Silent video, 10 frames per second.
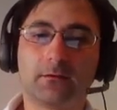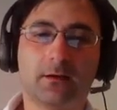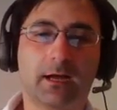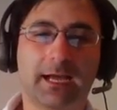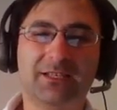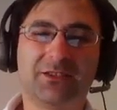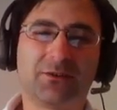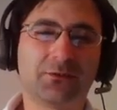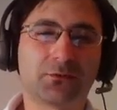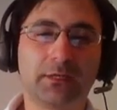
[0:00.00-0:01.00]
I
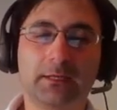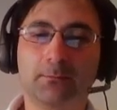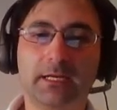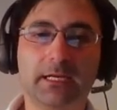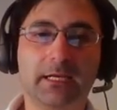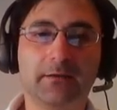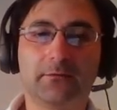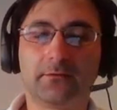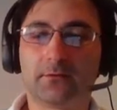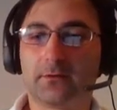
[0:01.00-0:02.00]
don't really
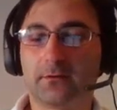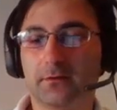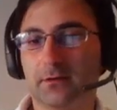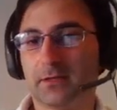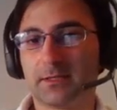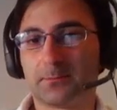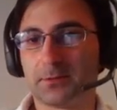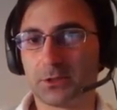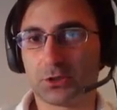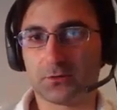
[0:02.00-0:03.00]
believe in this
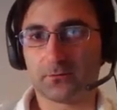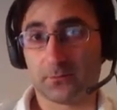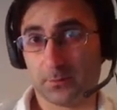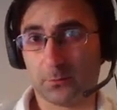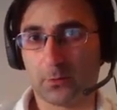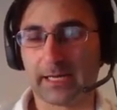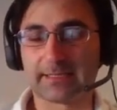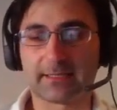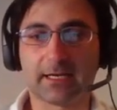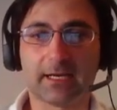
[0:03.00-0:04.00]
position from the white
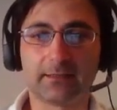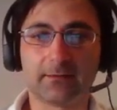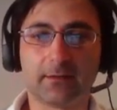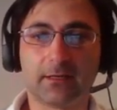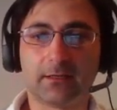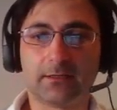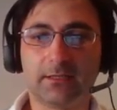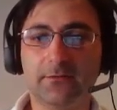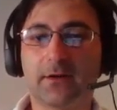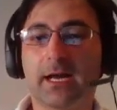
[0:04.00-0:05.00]
side.
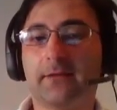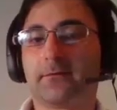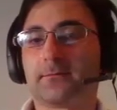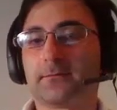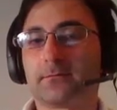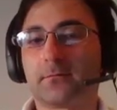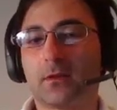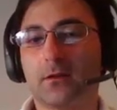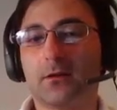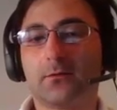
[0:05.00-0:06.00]
d5.
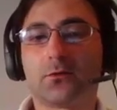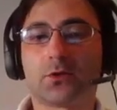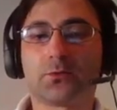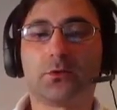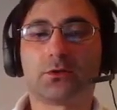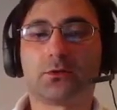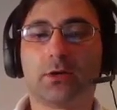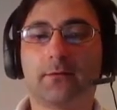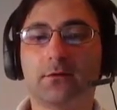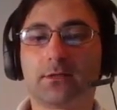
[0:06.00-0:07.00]
Of course, we also
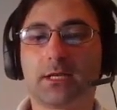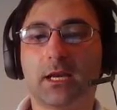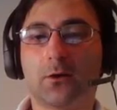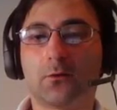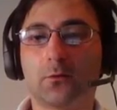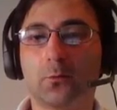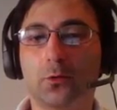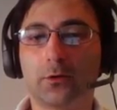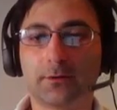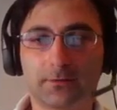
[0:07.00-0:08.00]
have to say our
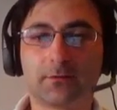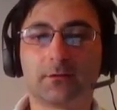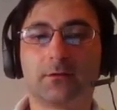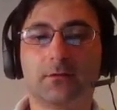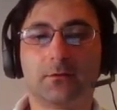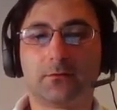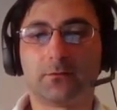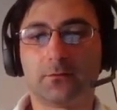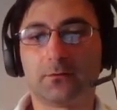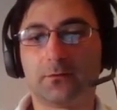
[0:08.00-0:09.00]
word
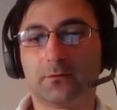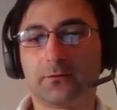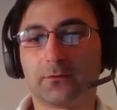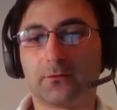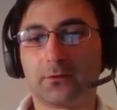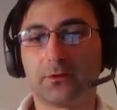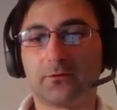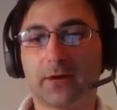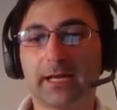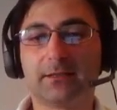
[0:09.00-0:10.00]
for the
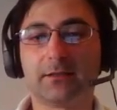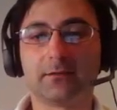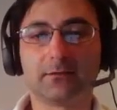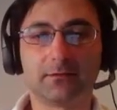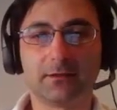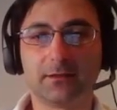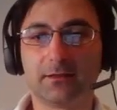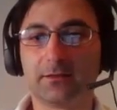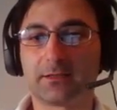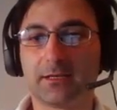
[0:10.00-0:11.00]
fighting
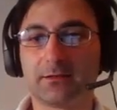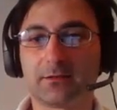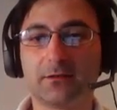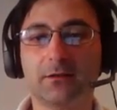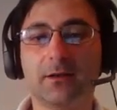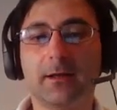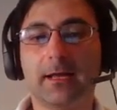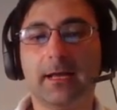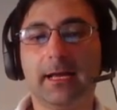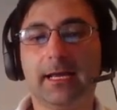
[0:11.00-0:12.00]
in the center.
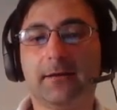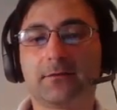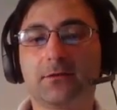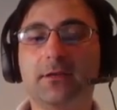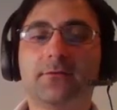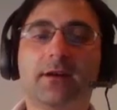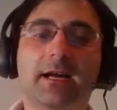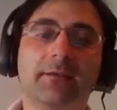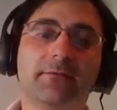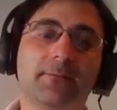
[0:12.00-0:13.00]
And after
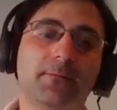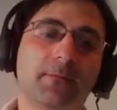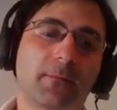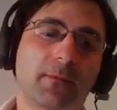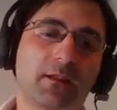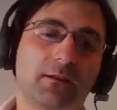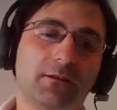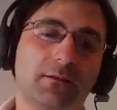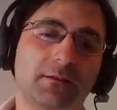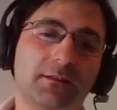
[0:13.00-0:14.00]
e5,
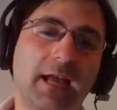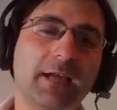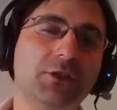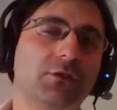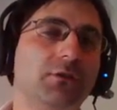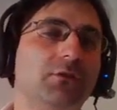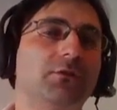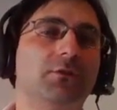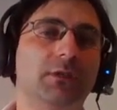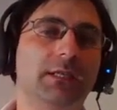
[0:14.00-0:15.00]
knight should go
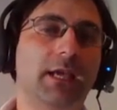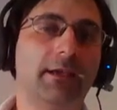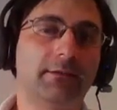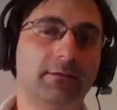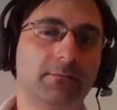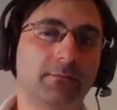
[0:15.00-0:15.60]
to e8.